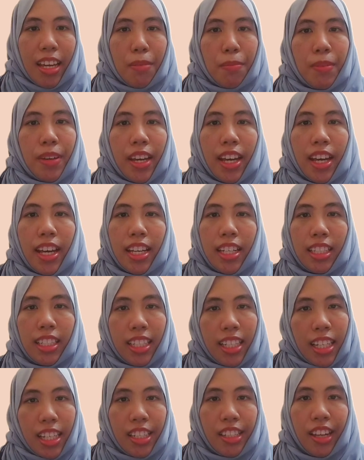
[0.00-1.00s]

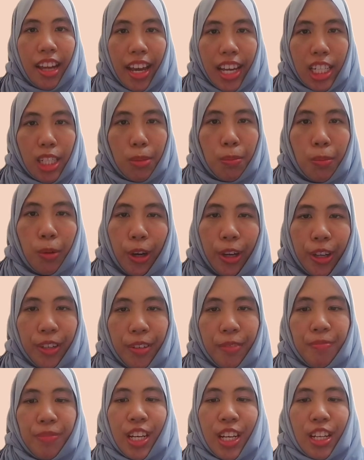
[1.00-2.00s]
BHD Dashboard.
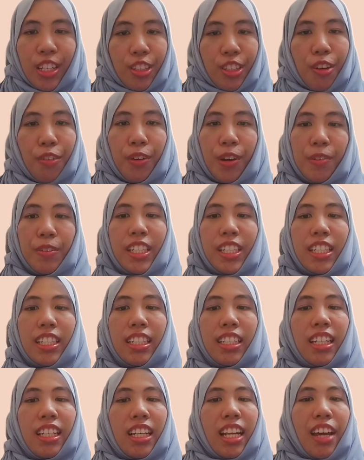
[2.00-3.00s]
So from
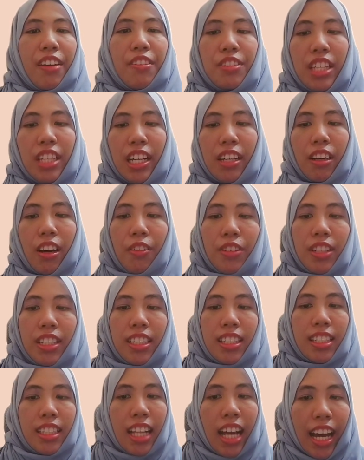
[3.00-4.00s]
the left side of the
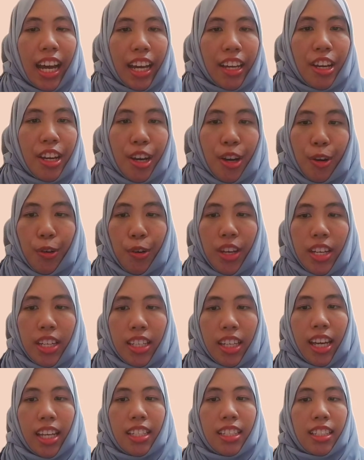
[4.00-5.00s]
slide, we
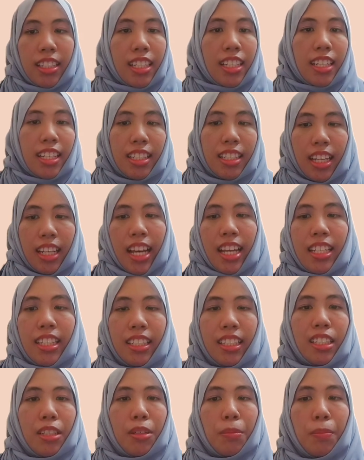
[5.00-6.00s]
can see the
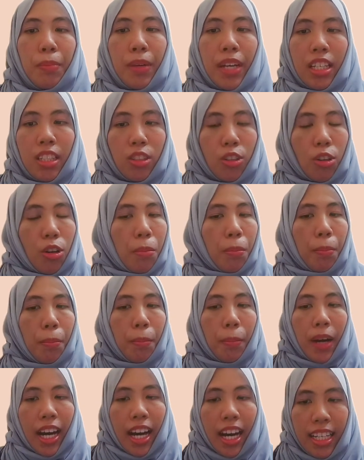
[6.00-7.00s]
slicer based on
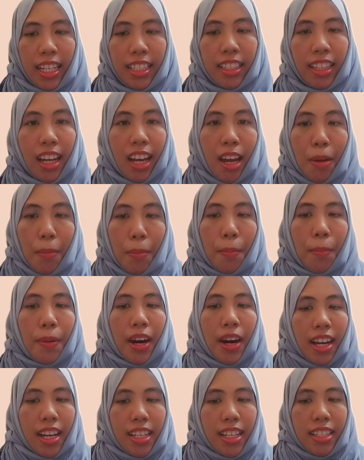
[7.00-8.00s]
month,
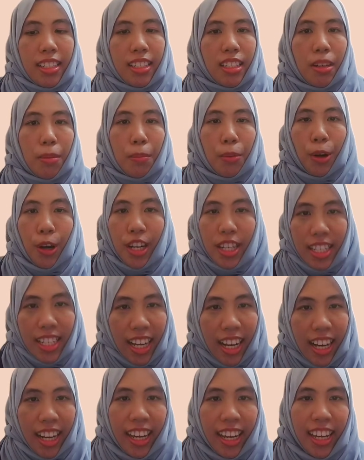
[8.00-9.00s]
branch,
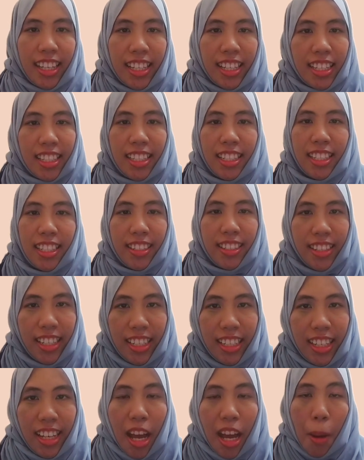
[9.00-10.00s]
product, and category.
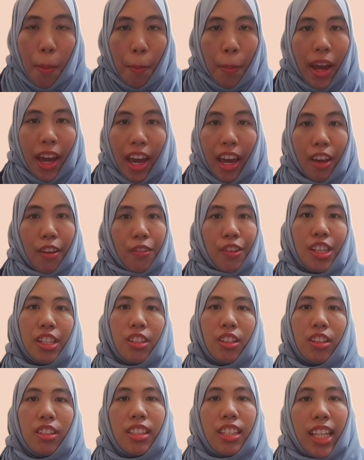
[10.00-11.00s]
By having
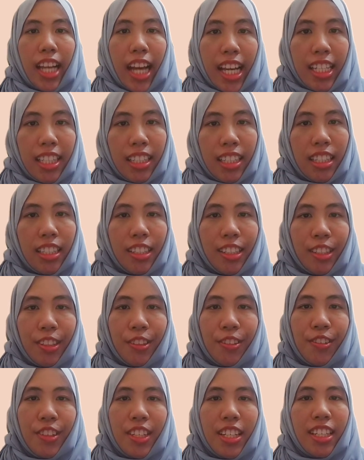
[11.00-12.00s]
those slicer,
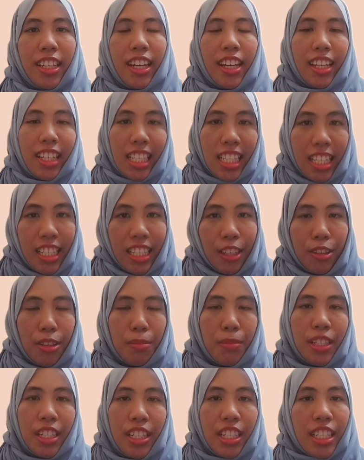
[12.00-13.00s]
we can ease our
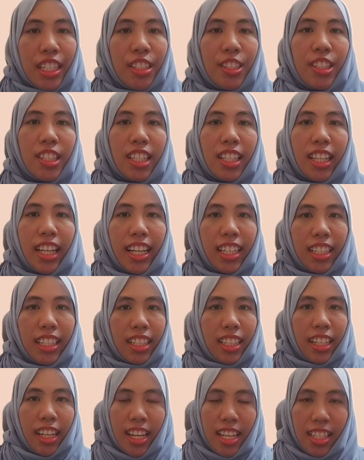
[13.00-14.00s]
burden to collect the
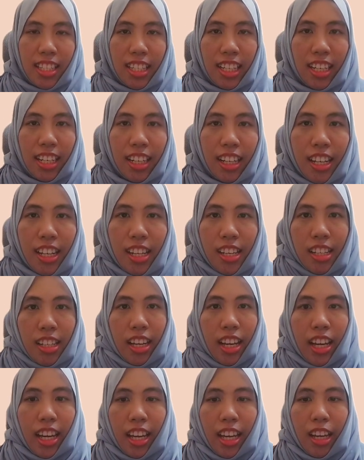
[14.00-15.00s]
data.
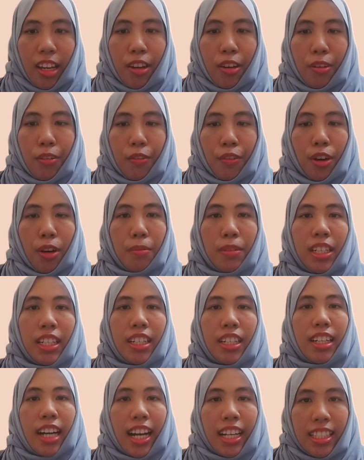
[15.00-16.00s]
And from
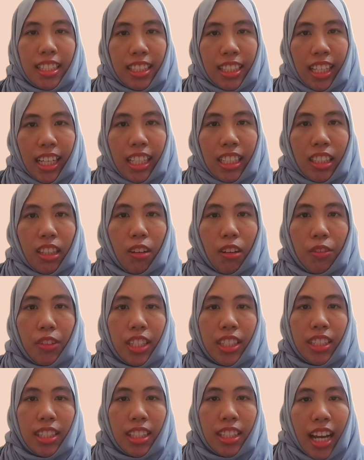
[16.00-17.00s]
the right side of the
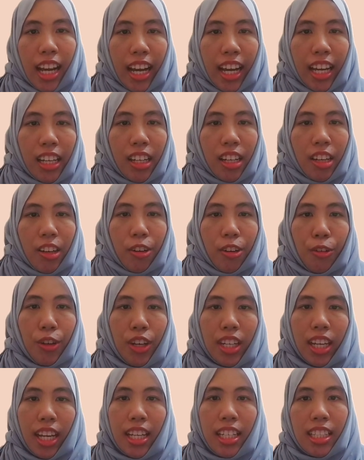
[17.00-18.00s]
slide, we
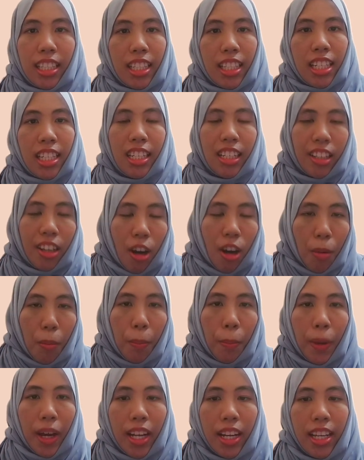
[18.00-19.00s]
can see the
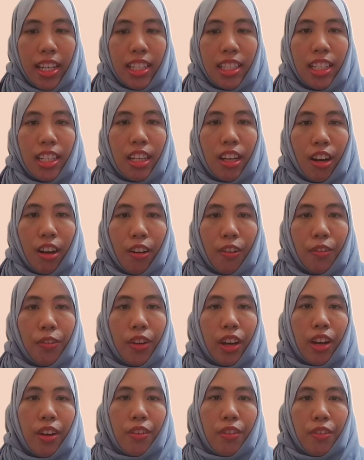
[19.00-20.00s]
compilation of
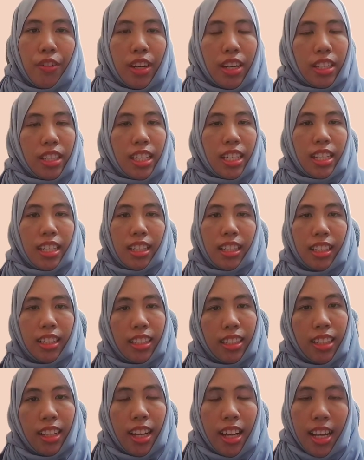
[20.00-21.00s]
every
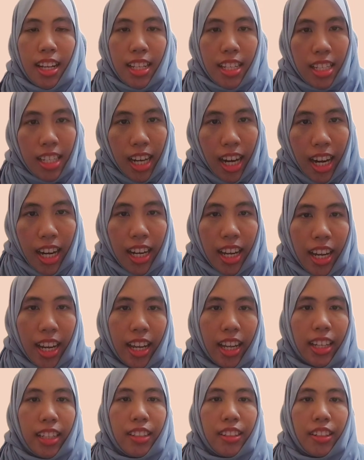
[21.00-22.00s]
single chart
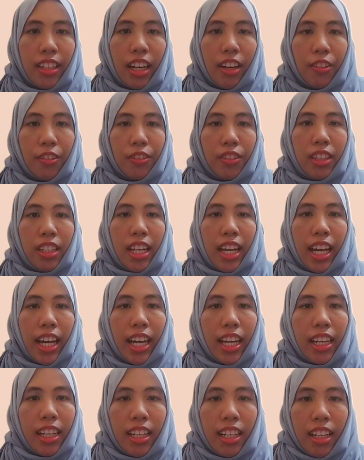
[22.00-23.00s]
and graph
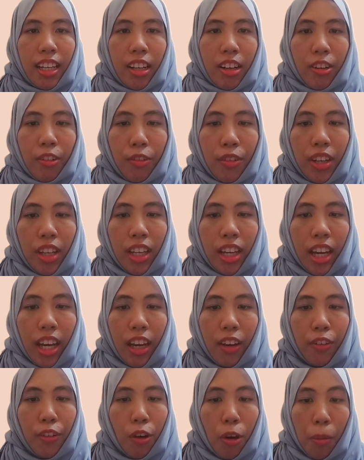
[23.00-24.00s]
that we
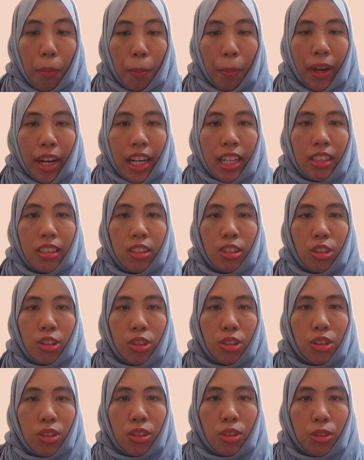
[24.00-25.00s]
have compiled
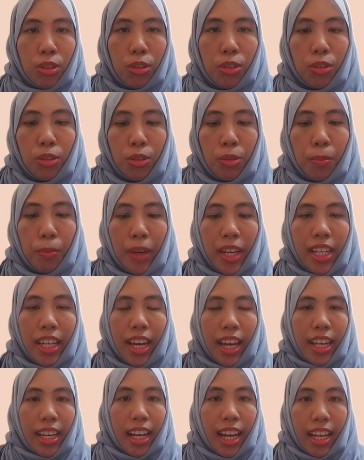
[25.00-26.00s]
to make
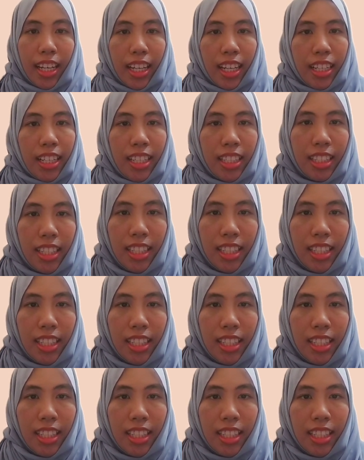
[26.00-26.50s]
an analysis